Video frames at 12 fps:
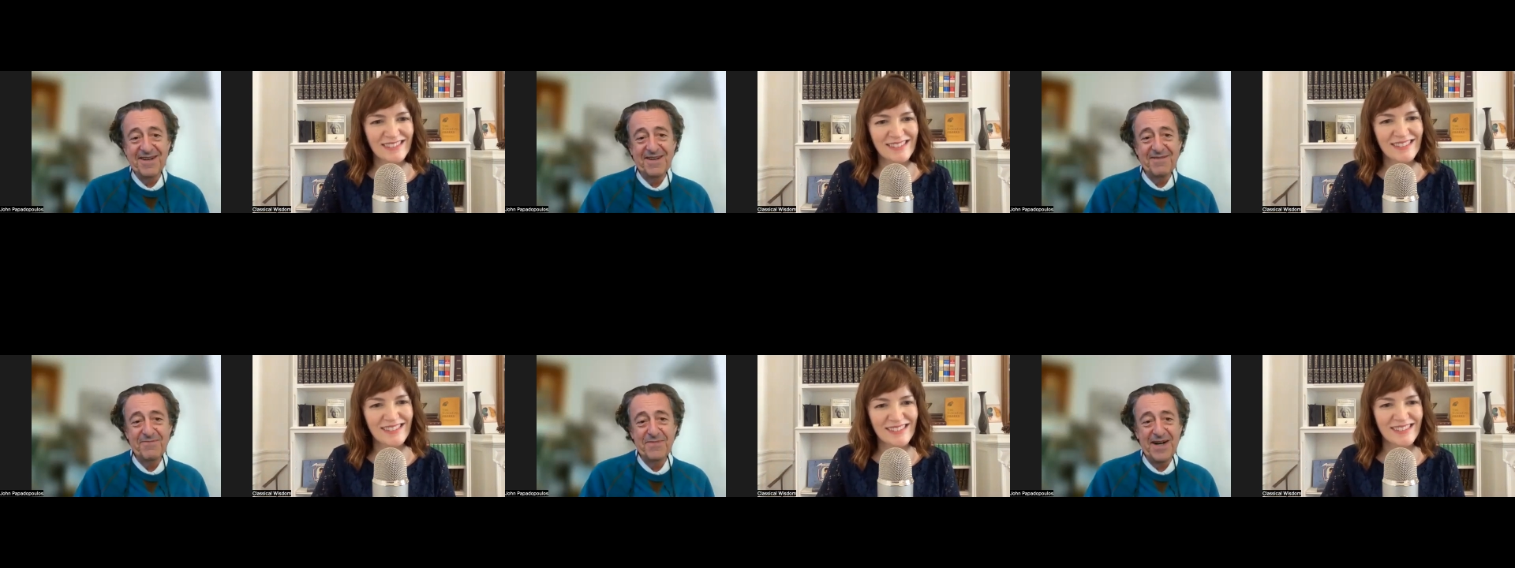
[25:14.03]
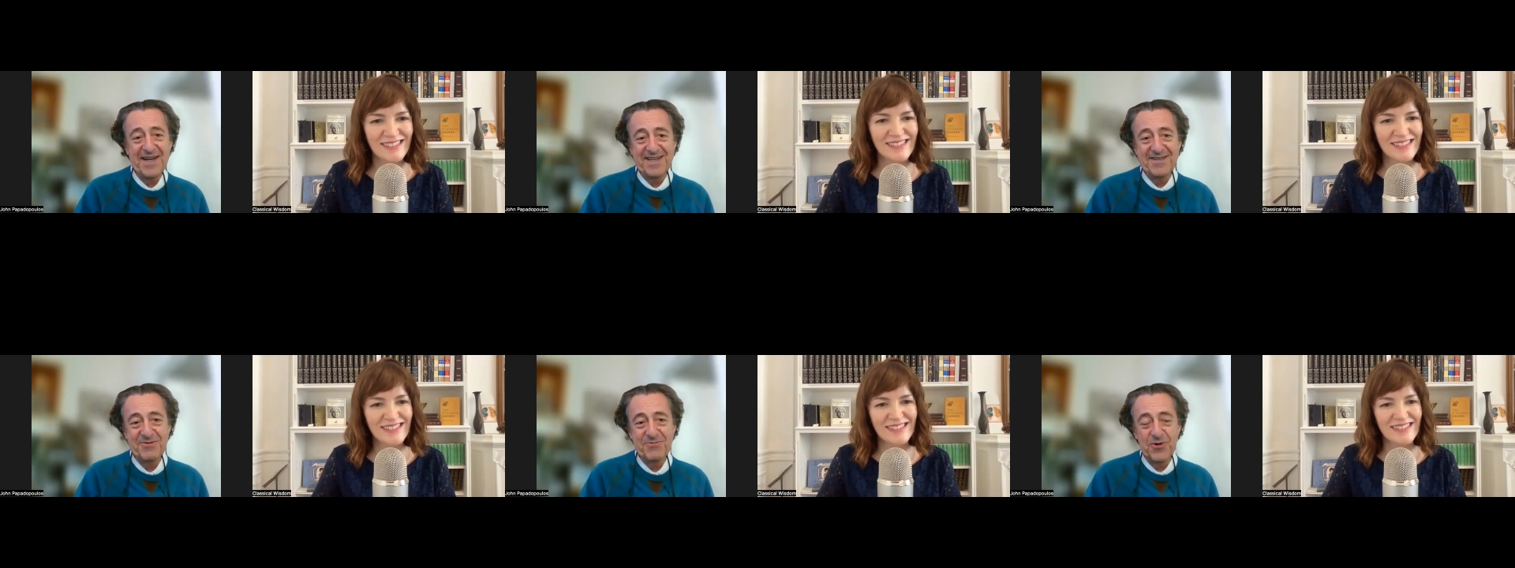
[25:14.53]
Speaker 1: I admire
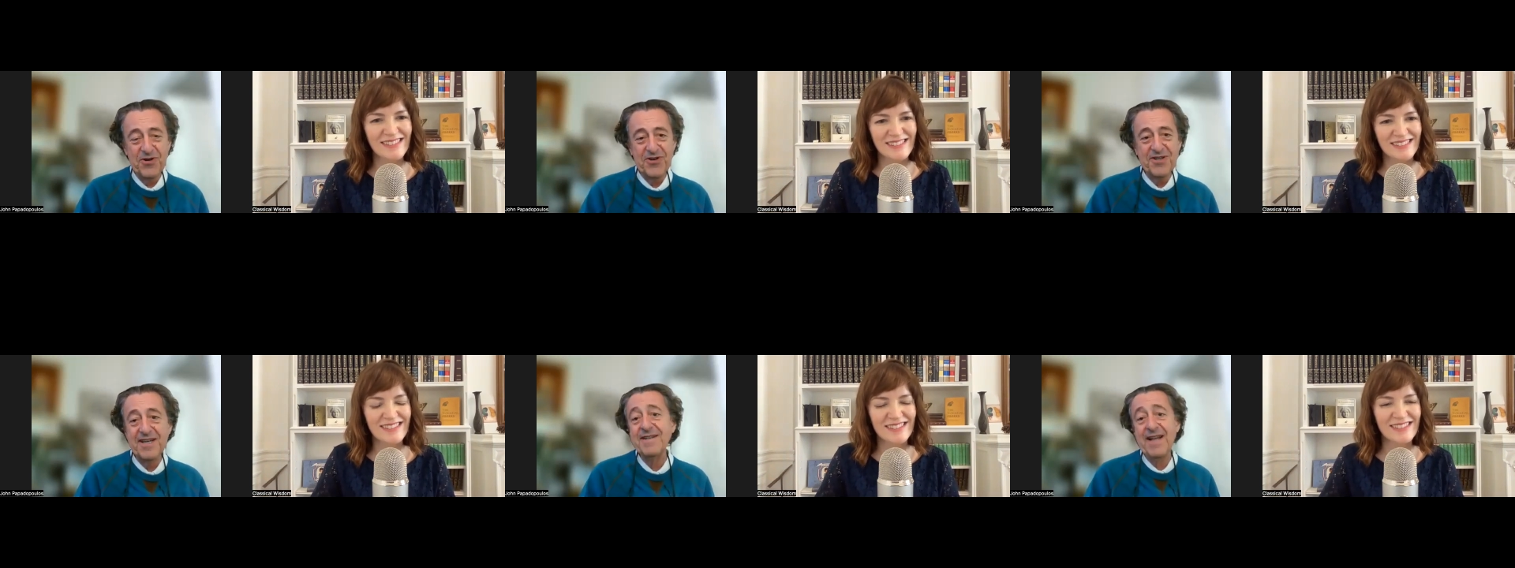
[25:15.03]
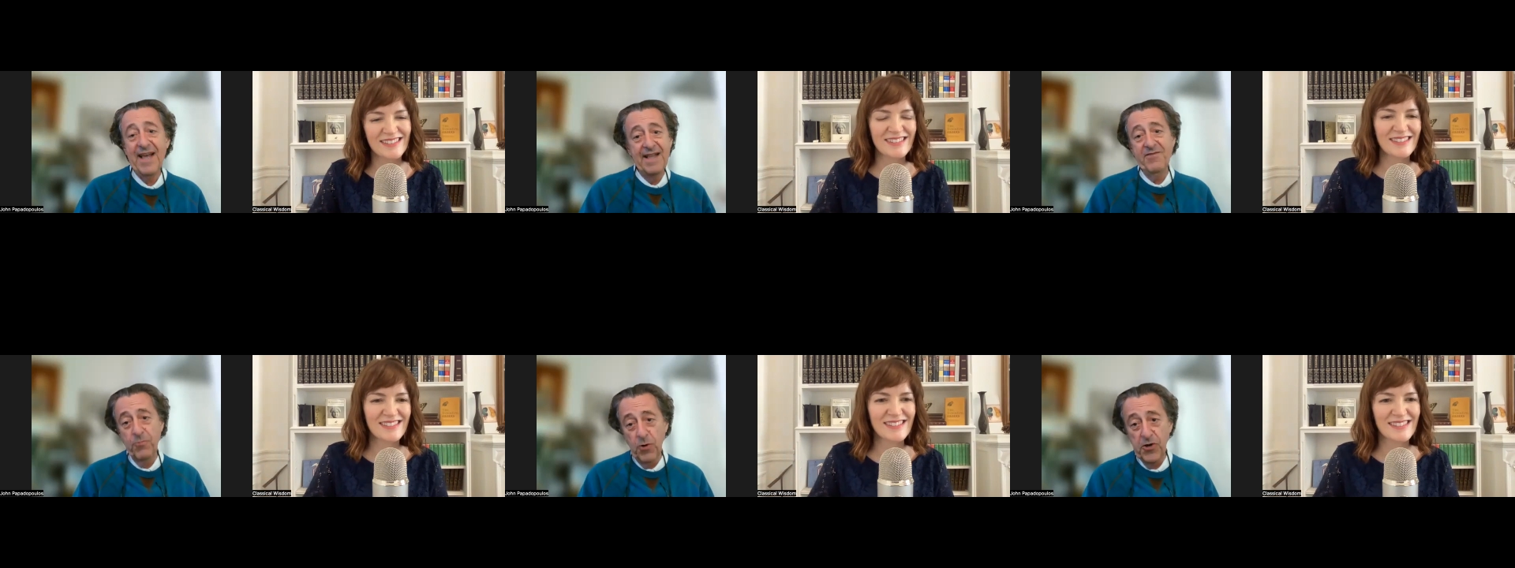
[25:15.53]
his work and
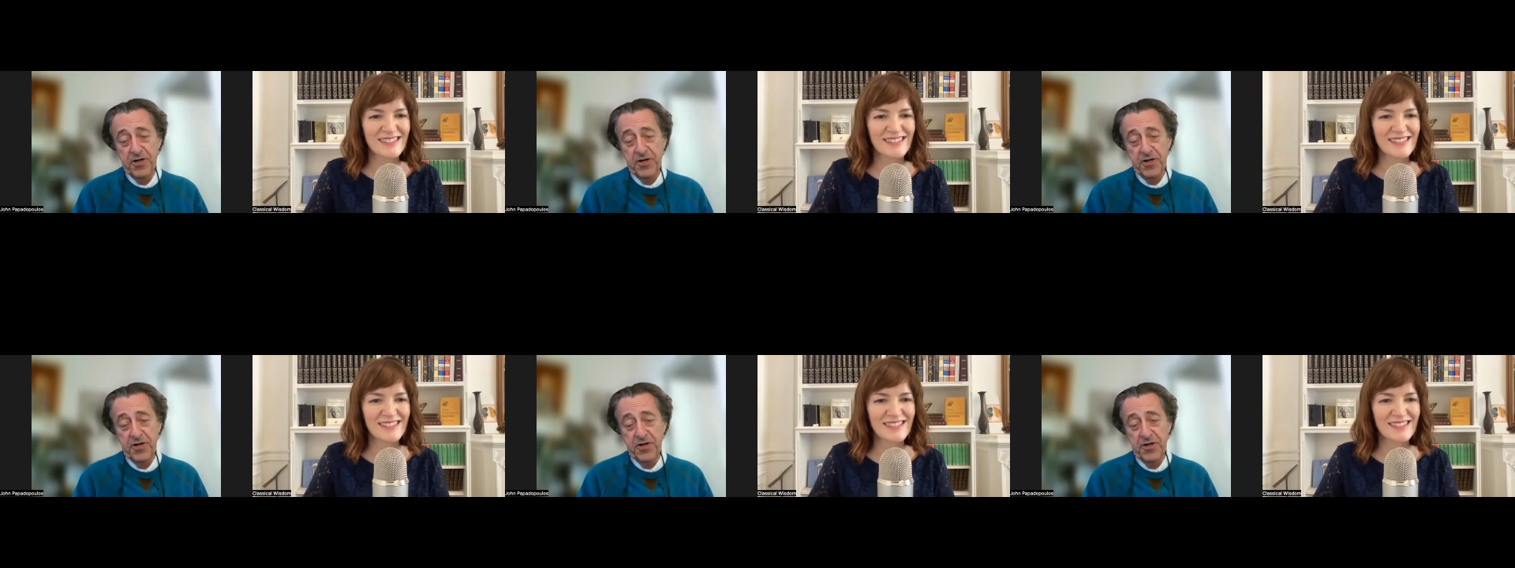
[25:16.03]
and the